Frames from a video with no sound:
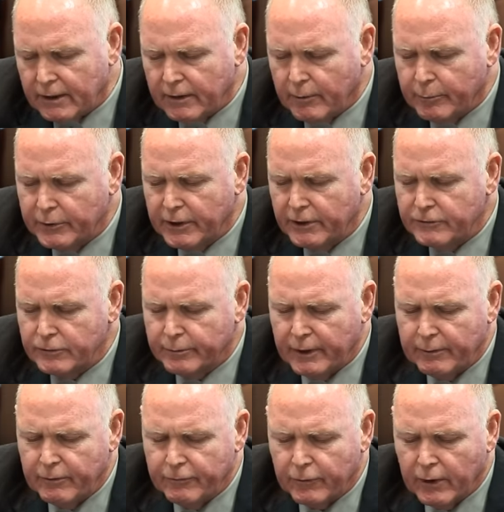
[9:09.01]
and the potential
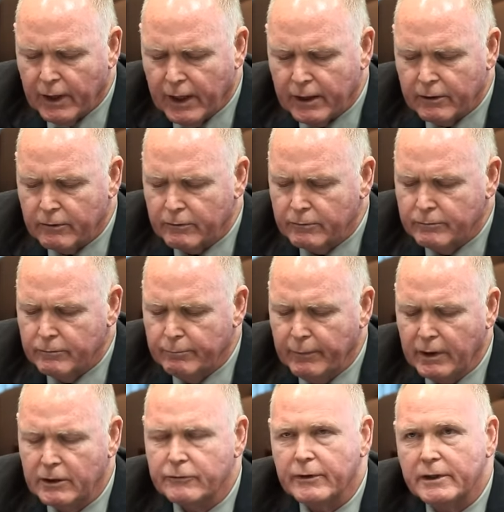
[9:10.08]
maybe for higher
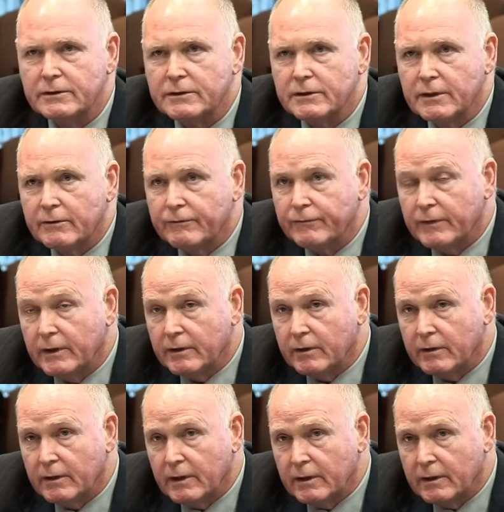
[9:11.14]
millage rates in
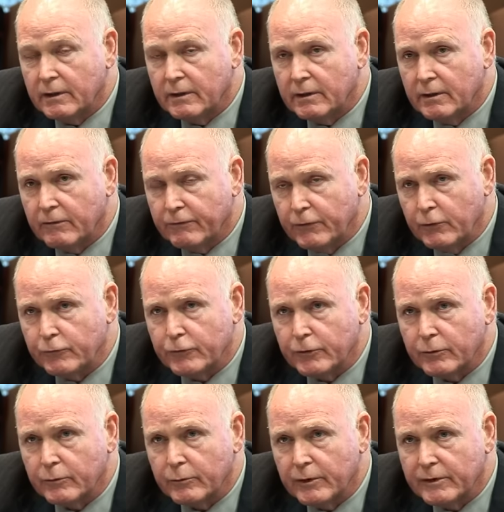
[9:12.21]
the future with